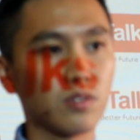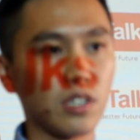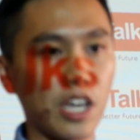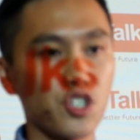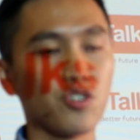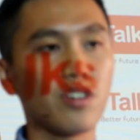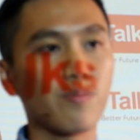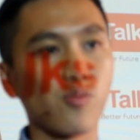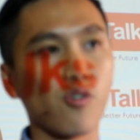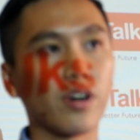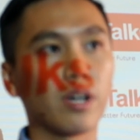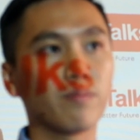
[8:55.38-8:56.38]
engineering
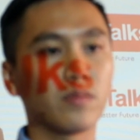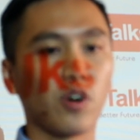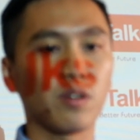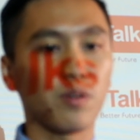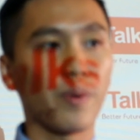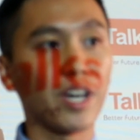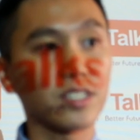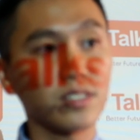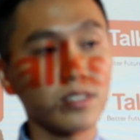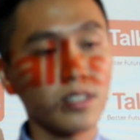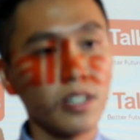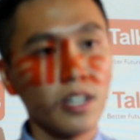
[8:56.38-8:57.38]
program, one of the best.
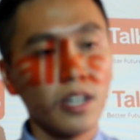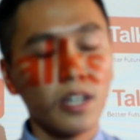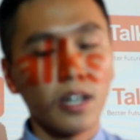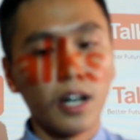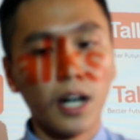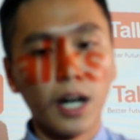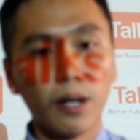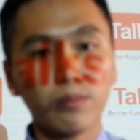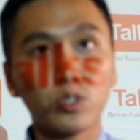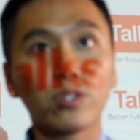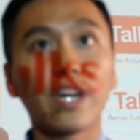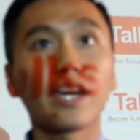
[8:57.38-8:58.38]

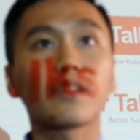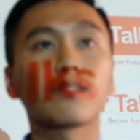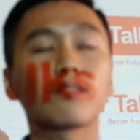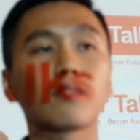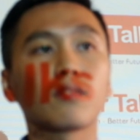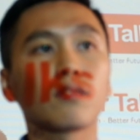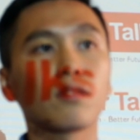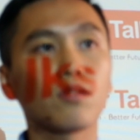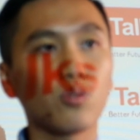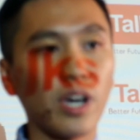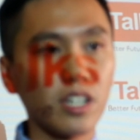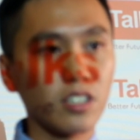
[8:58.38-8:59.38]
To get
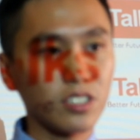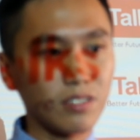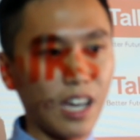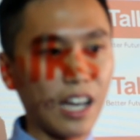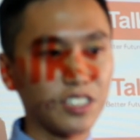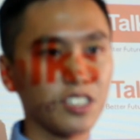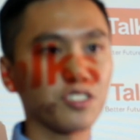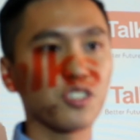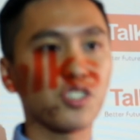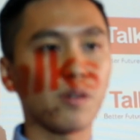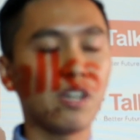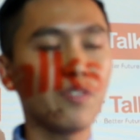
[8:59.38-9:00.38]
an
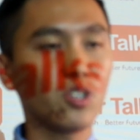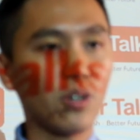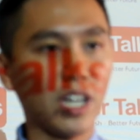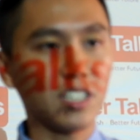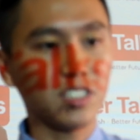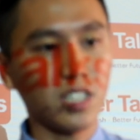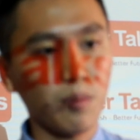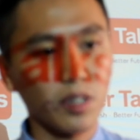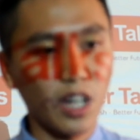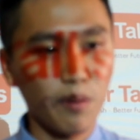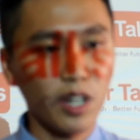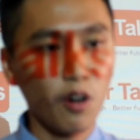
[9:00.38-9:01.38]
assistantship, even to get
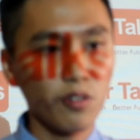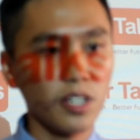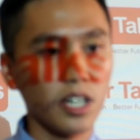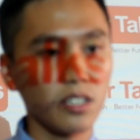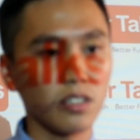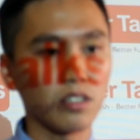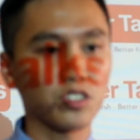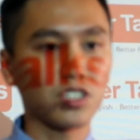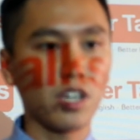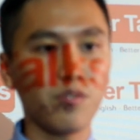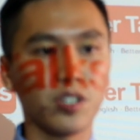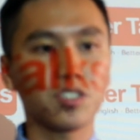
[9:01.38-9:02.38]
accepted, I know that
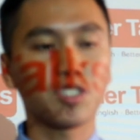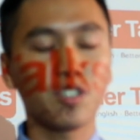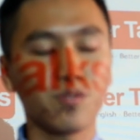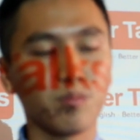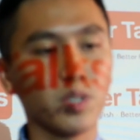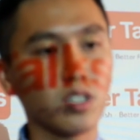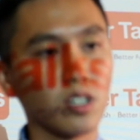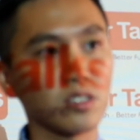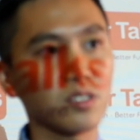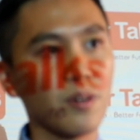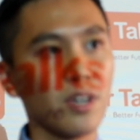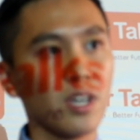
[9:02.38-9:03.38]
Stanford is different because